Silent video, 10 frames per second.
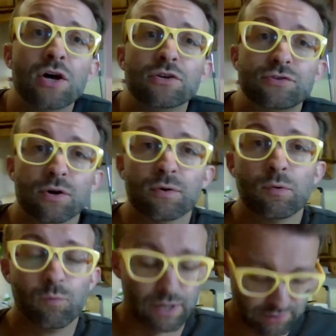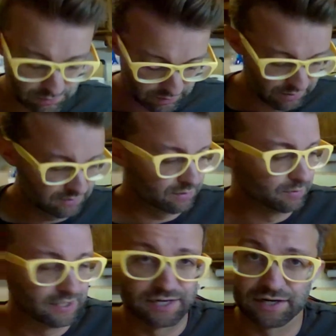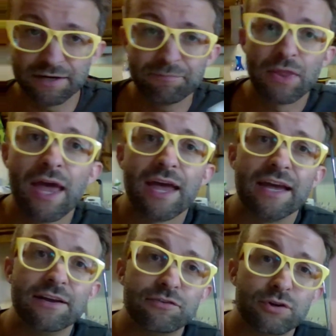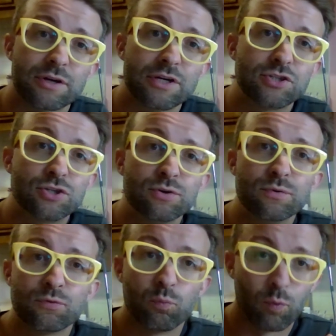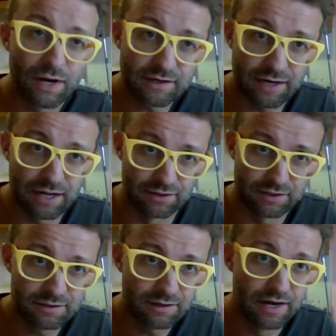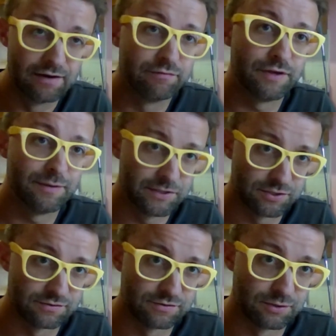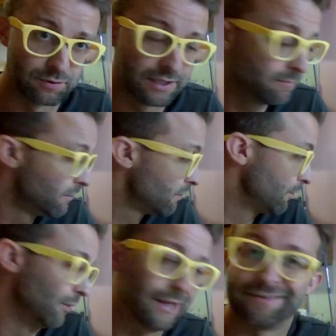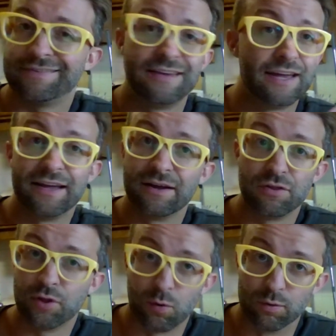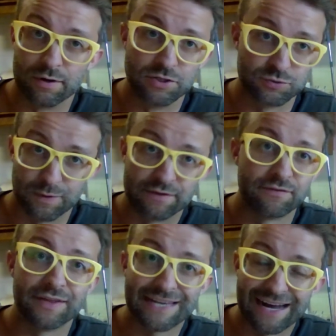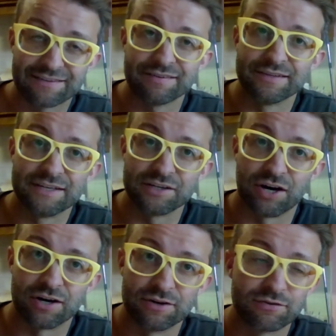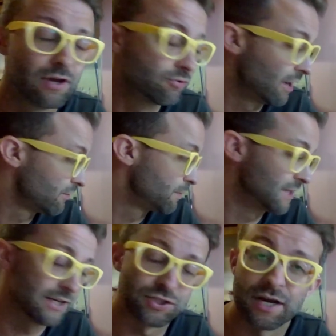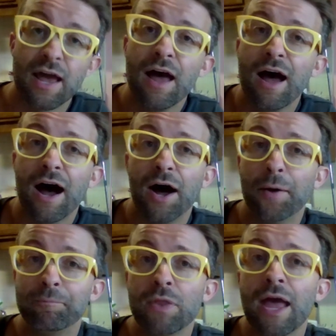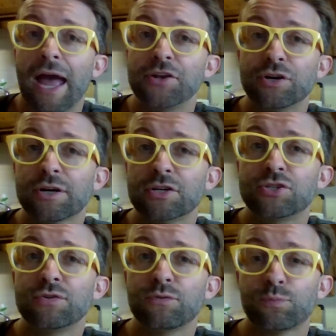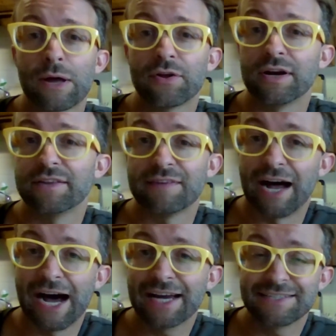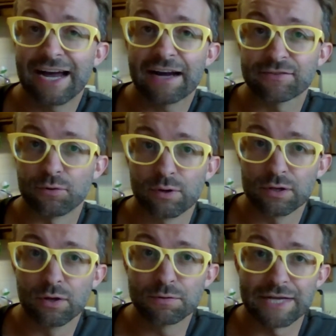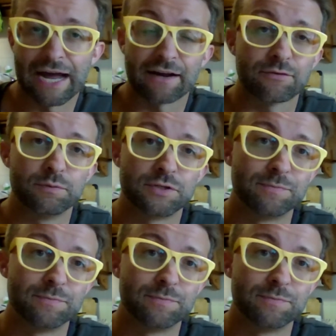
So what you're going to do here is you're going to choose one color of emissions token. So let's say the orange ones, the gasoline cars, transportation. And you're going to choose whether it's a high tax or a low tax, which